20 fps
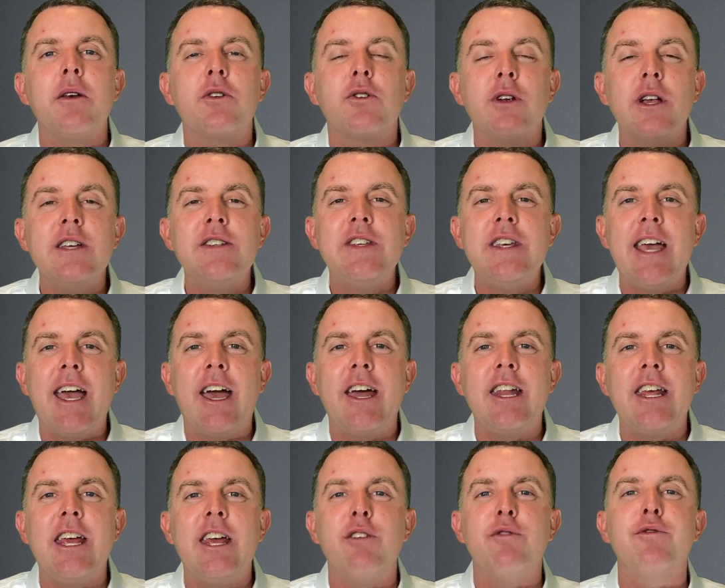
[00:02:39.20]
Crazy
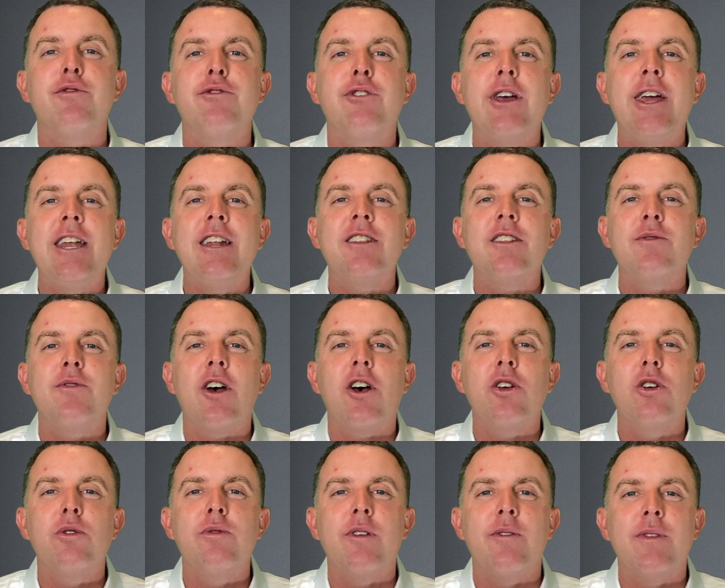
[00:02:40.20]
Eddie inflated the
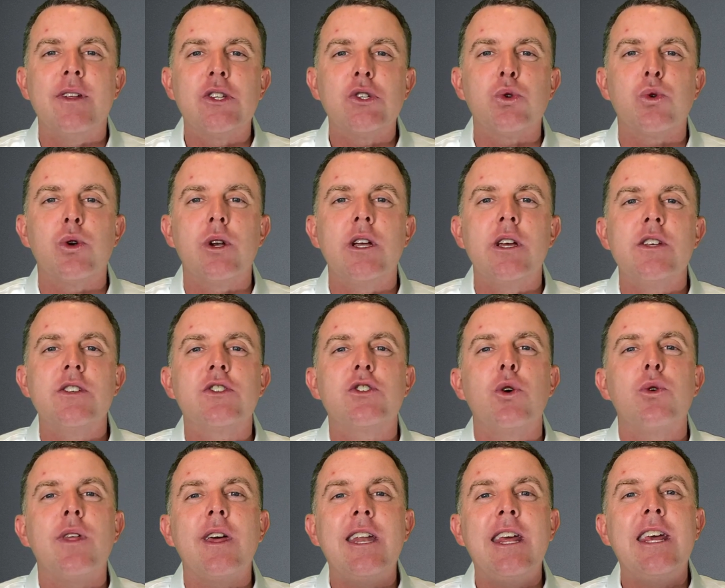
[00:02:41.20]
value of inventory
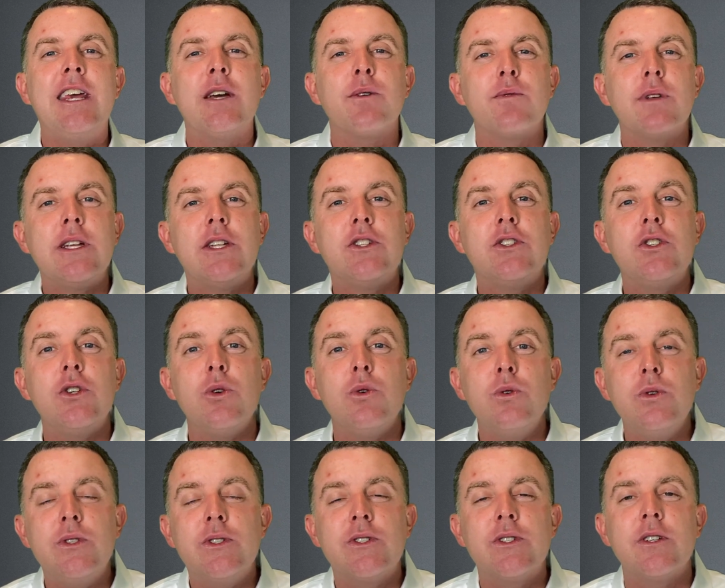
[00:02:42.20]
so that he could
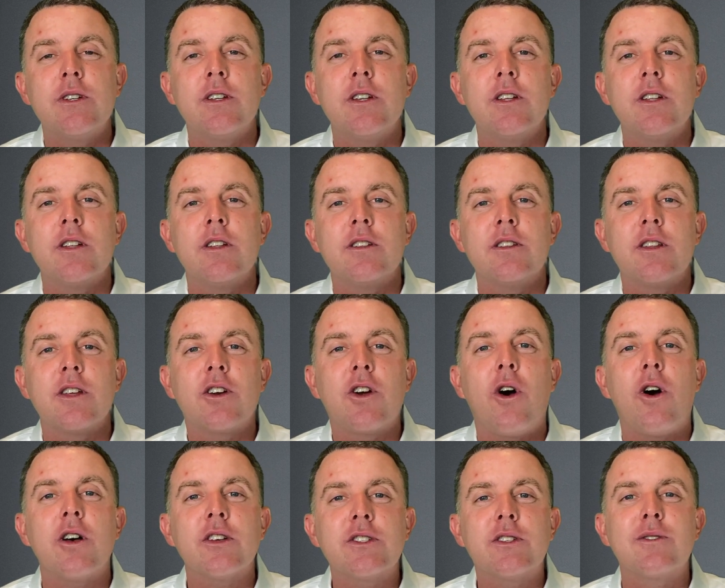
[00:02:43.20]
reduce the
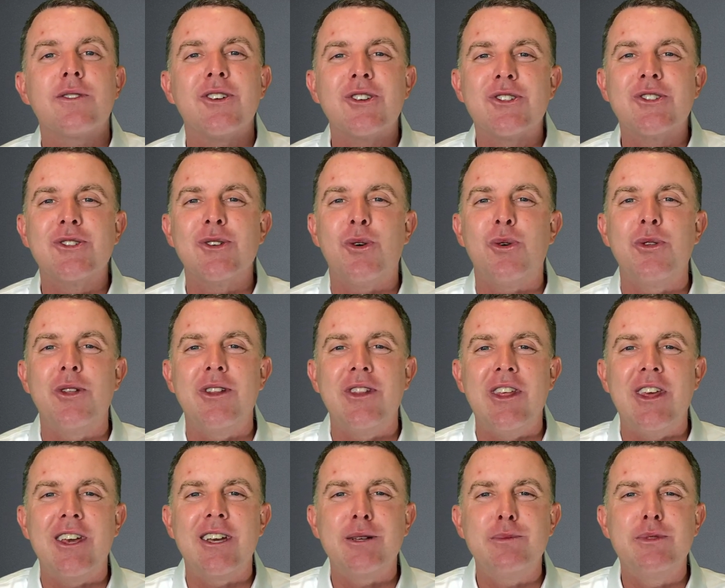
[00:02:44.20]
cost of goods sold in
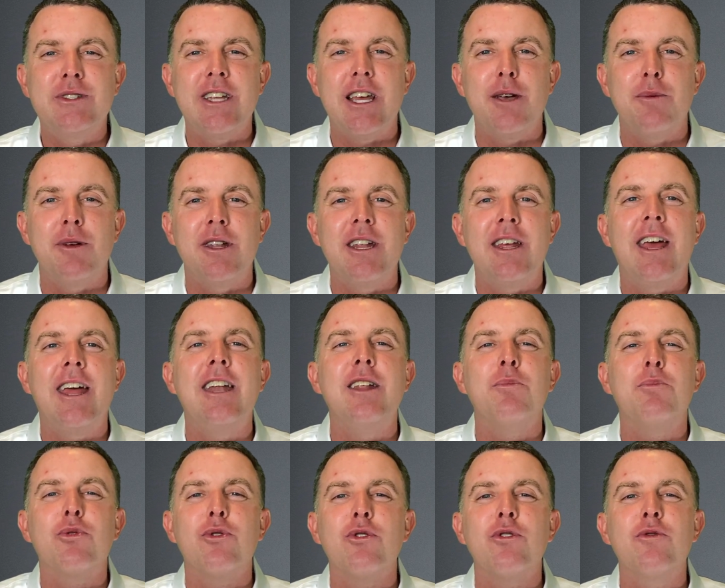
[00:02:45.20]
the income statement and
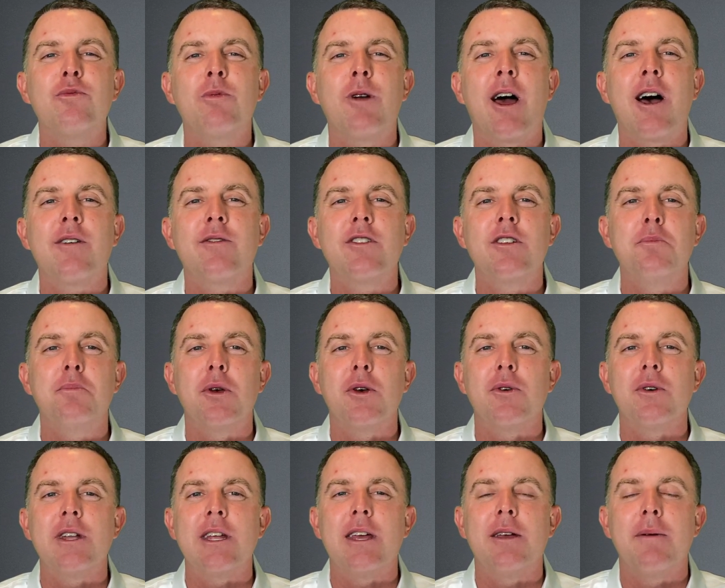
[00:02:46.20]
improve
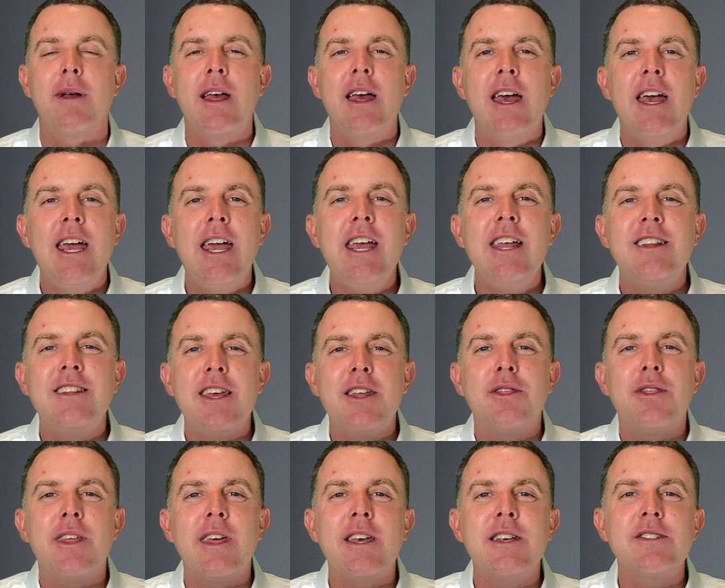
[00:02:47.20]
profitability. He
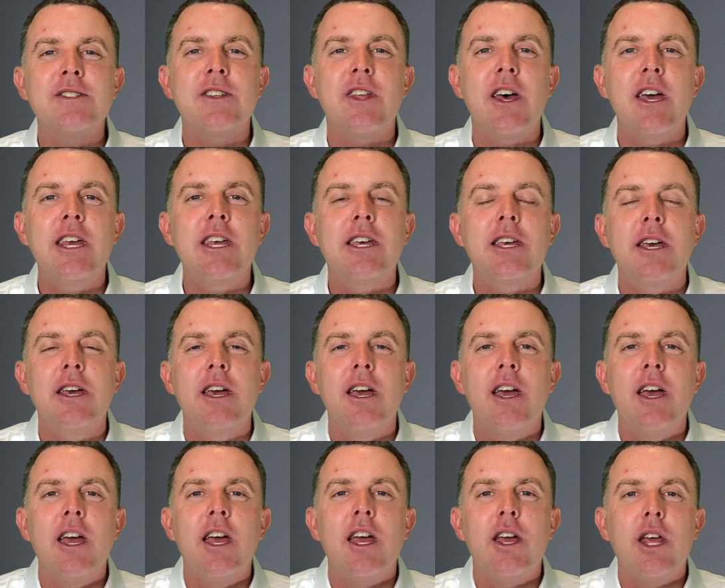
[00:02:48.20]
did things like,
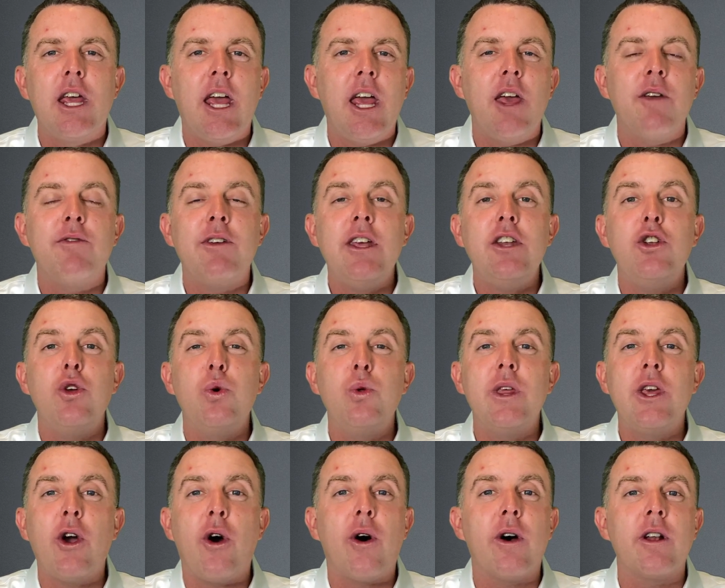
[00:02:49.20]
if he knew
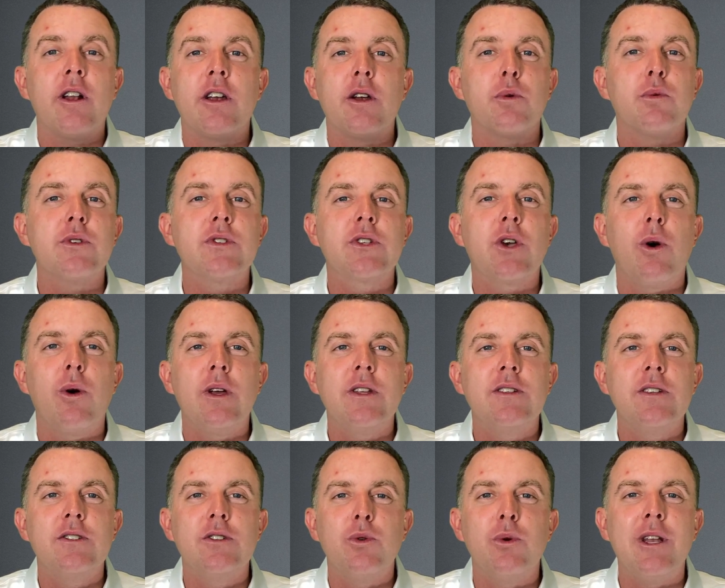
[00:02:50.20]
the auditor was going
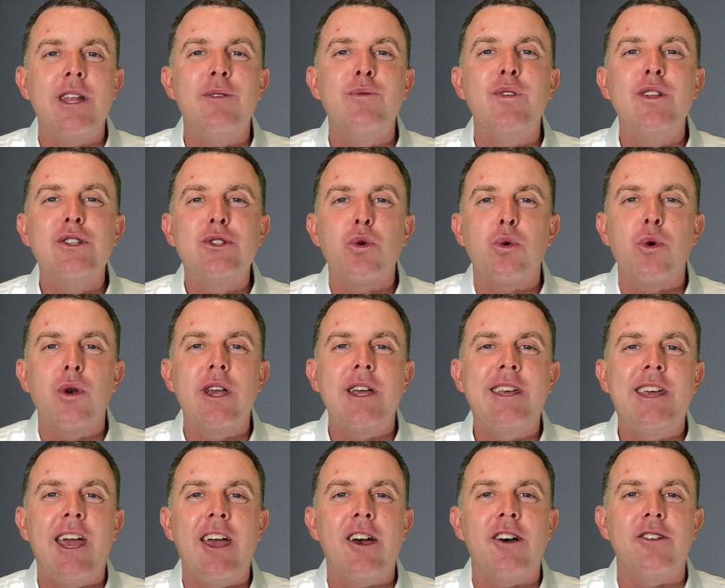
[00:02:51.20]
to do an inventory
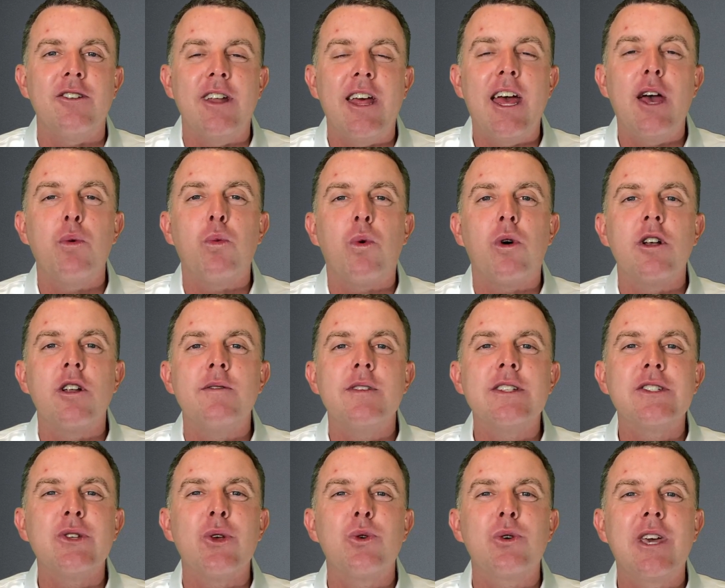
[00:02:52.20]
count at one of
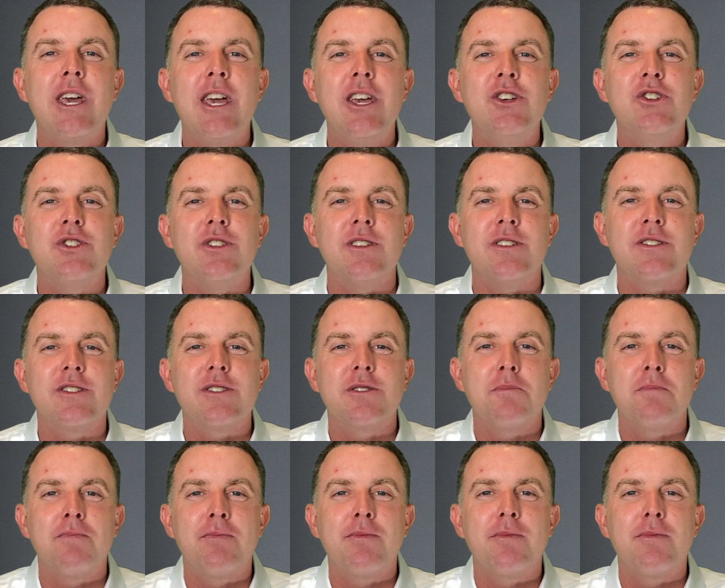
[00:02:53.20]
his locations,